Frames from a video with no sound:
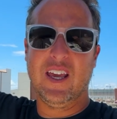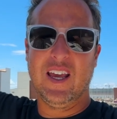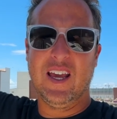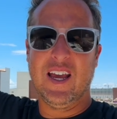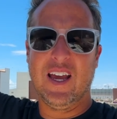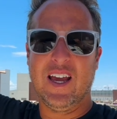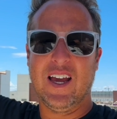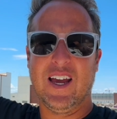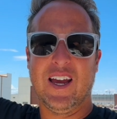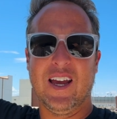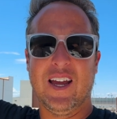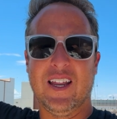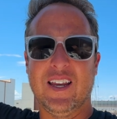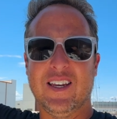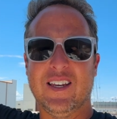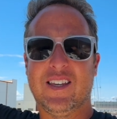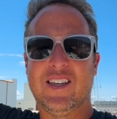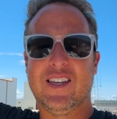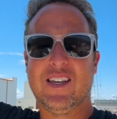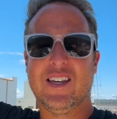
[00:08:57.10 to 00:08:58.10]

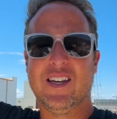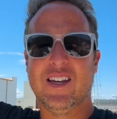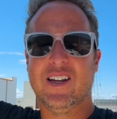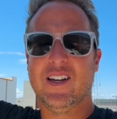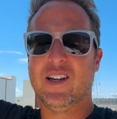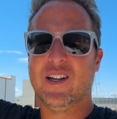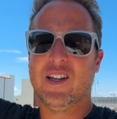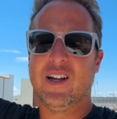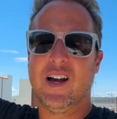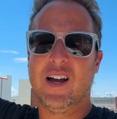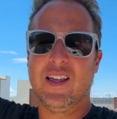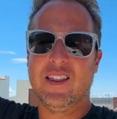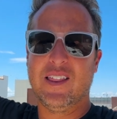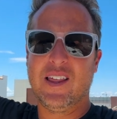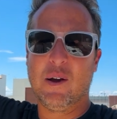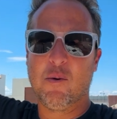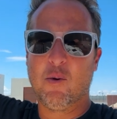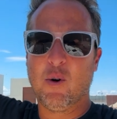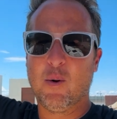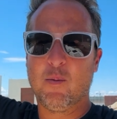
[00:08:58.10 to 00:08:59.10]
and
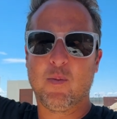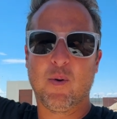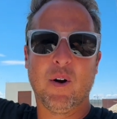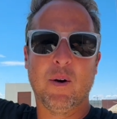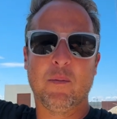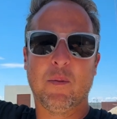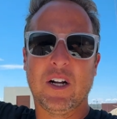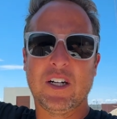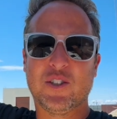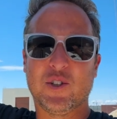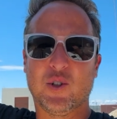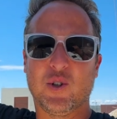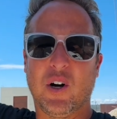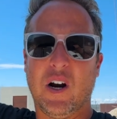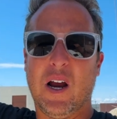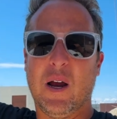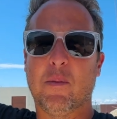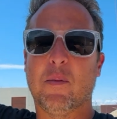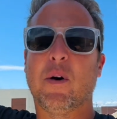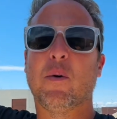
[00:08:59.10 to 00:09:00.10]
they were pretty much
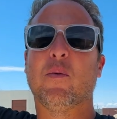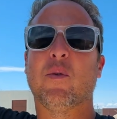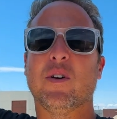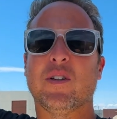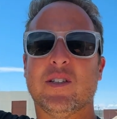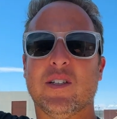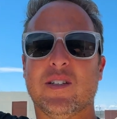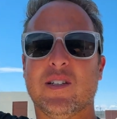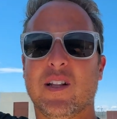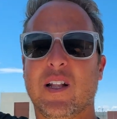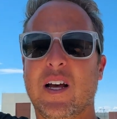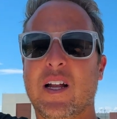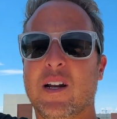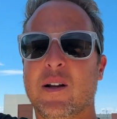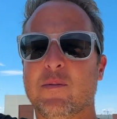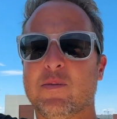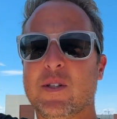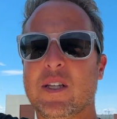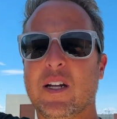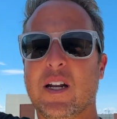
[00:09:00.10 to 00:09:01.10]
dry, but we're just letting
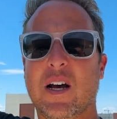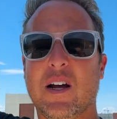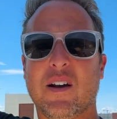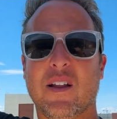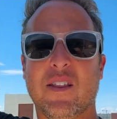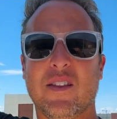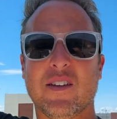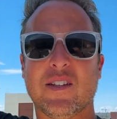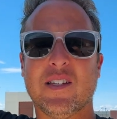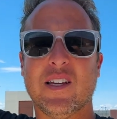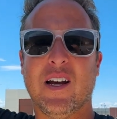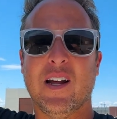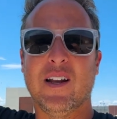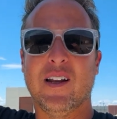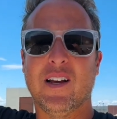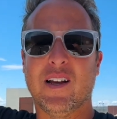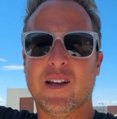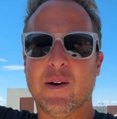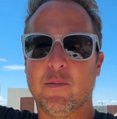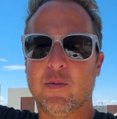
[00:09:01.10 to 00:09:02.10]
them sit out in the sun
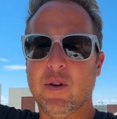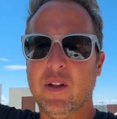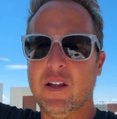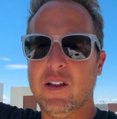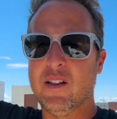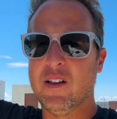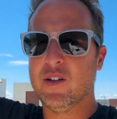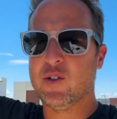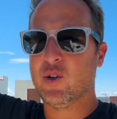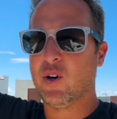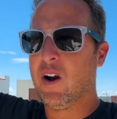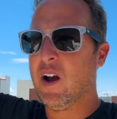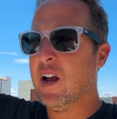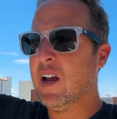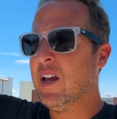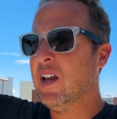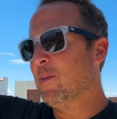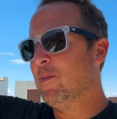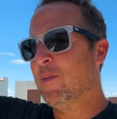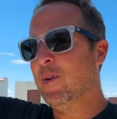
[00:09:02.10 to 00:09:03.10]
to completely
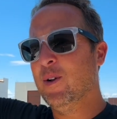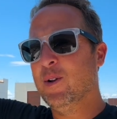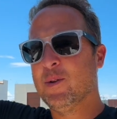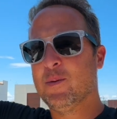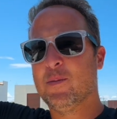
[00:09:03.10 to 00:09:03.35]
dry. Mold.